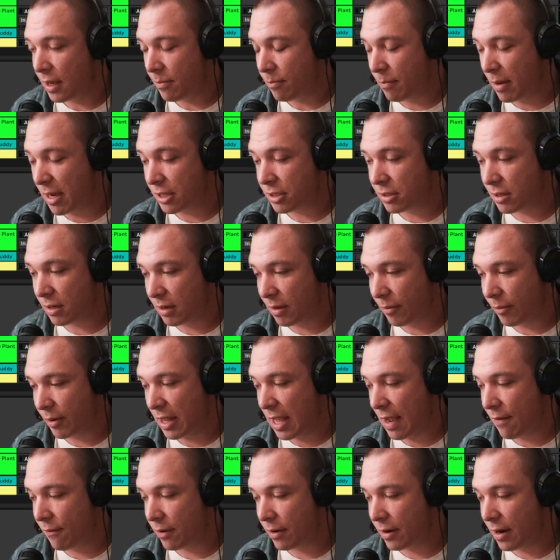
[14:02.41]
Make sure that
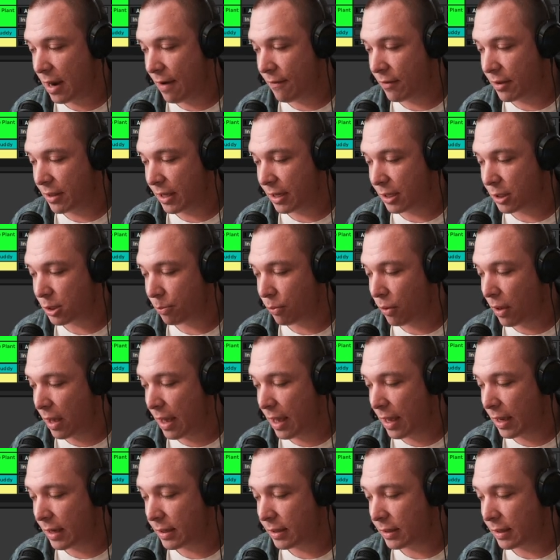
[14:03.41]
whenever everything is
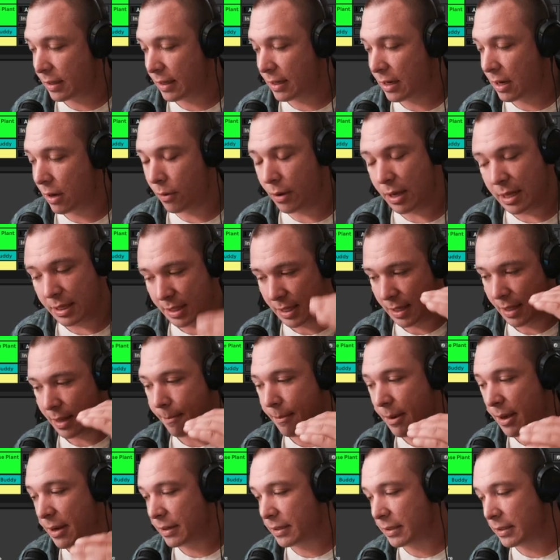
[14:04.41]
playing, it's in the
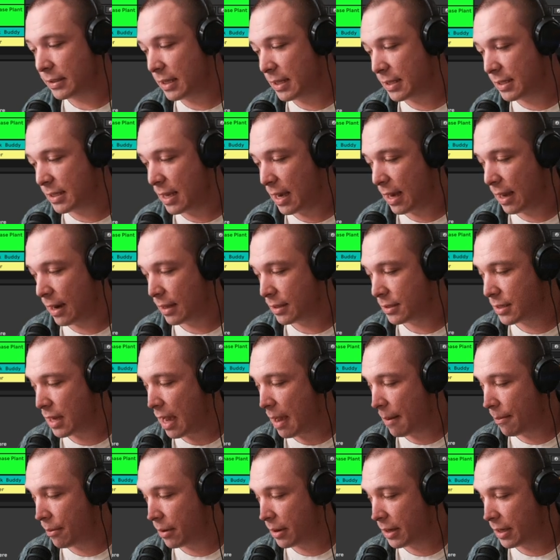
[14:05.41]
middle. It's not on
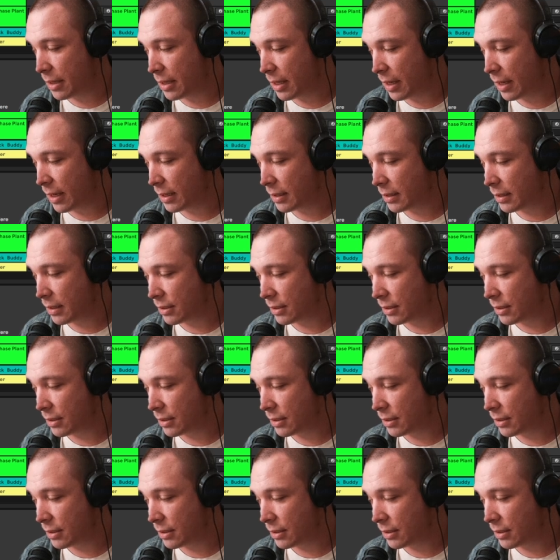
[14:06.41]
top or anything.